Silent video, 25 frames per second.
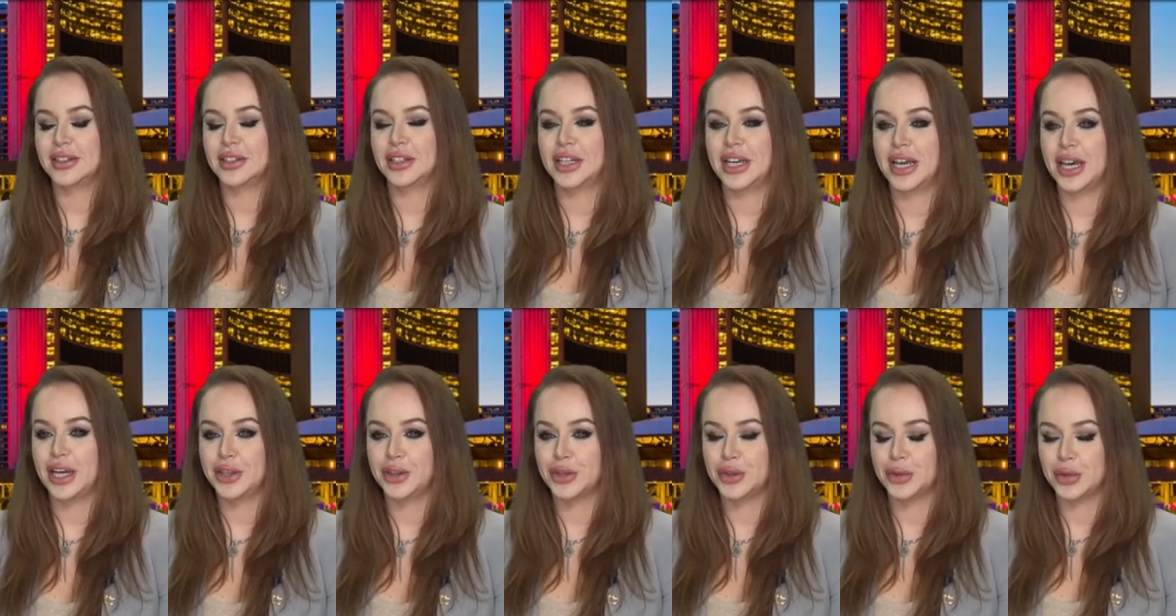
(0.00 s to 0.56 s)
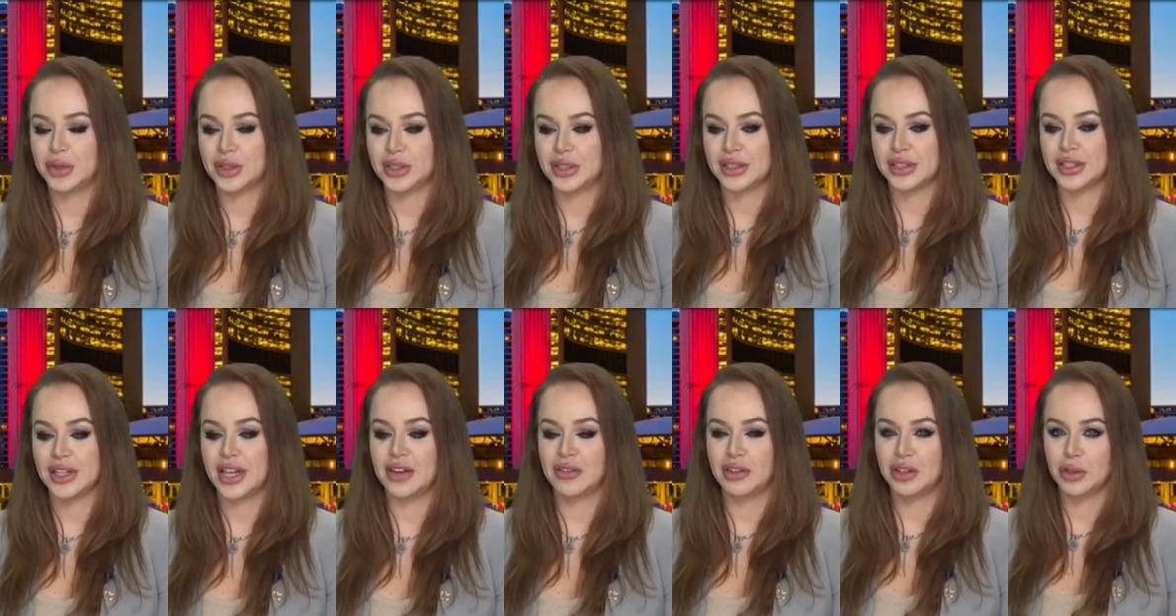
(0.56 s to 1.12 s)
get to
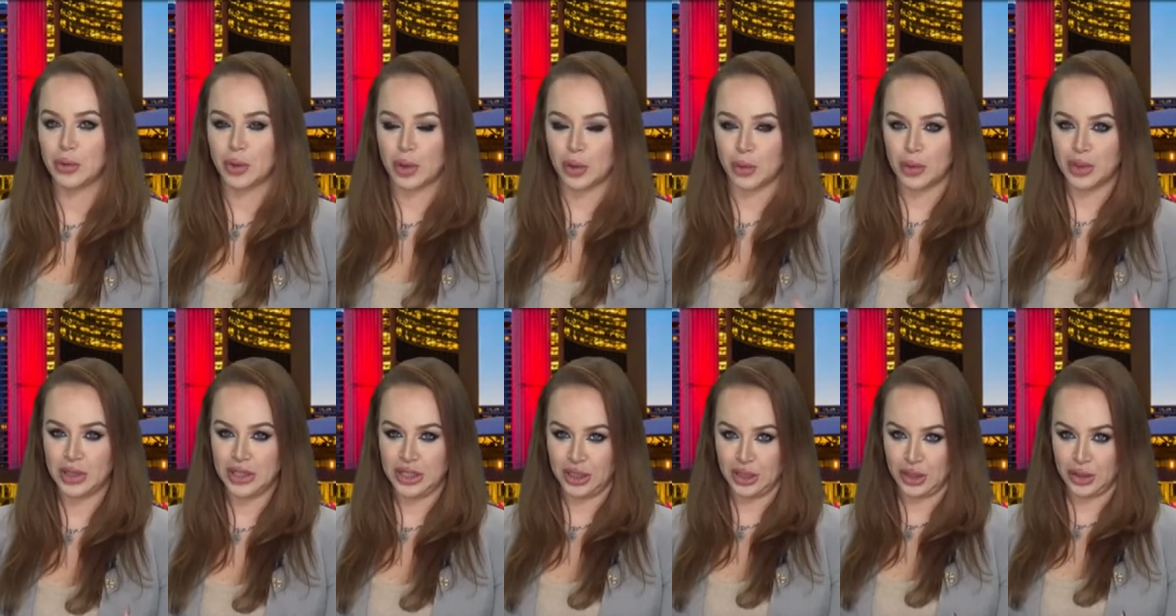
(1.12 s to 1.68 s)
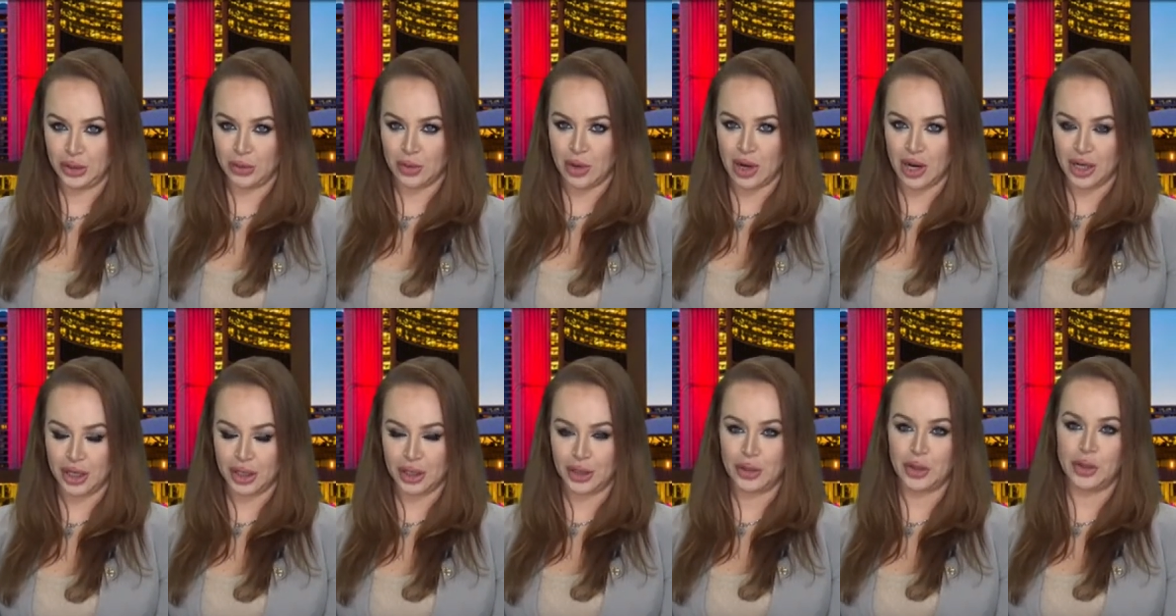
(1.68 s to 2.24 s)
this level where we need to
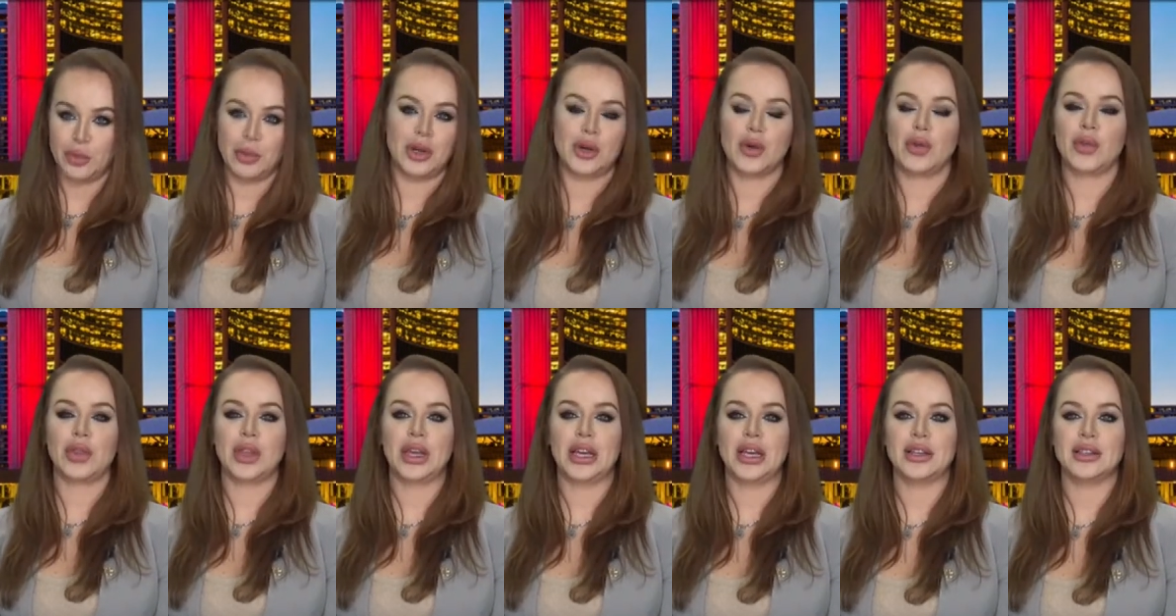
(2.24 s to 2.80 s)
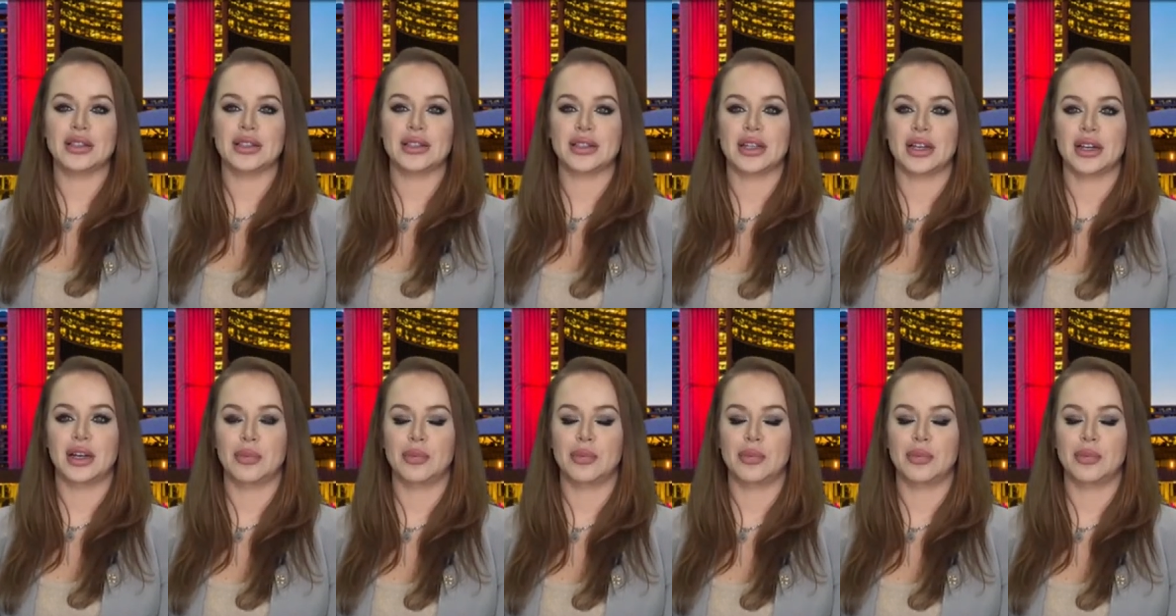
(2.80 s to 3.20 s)
argue about things.